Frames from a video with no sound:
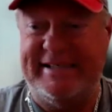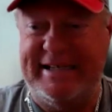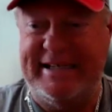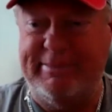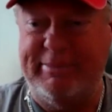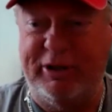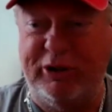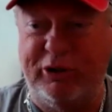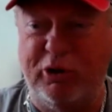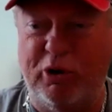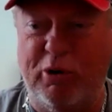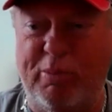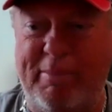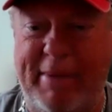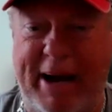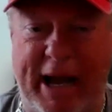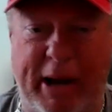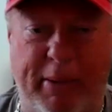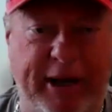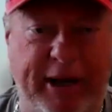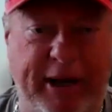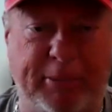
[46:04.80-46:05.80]
team, I do it
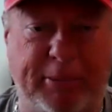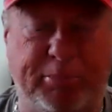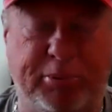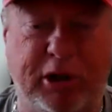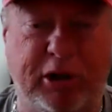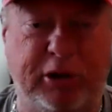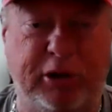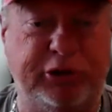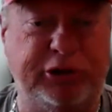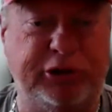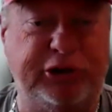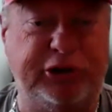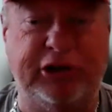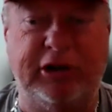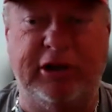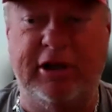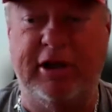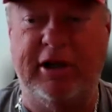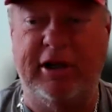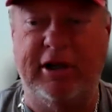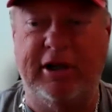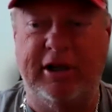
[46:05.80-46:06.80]
my way approach.
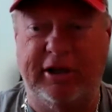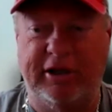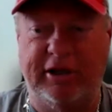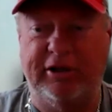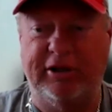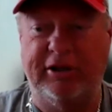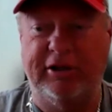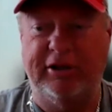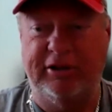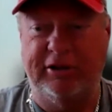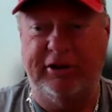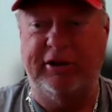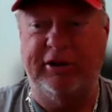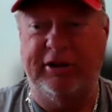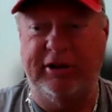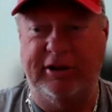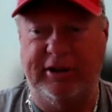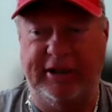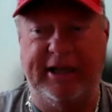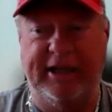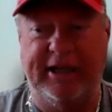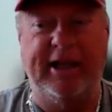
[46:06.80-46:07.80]
You,
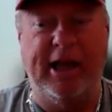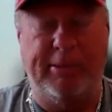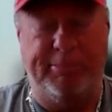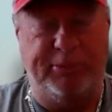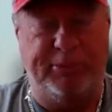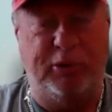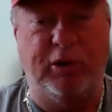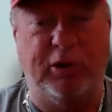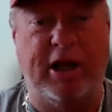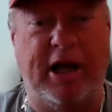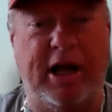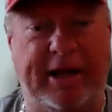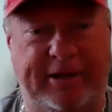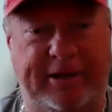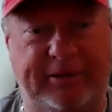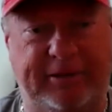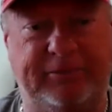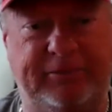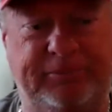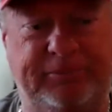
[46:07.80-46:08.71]
it'll help you a lot.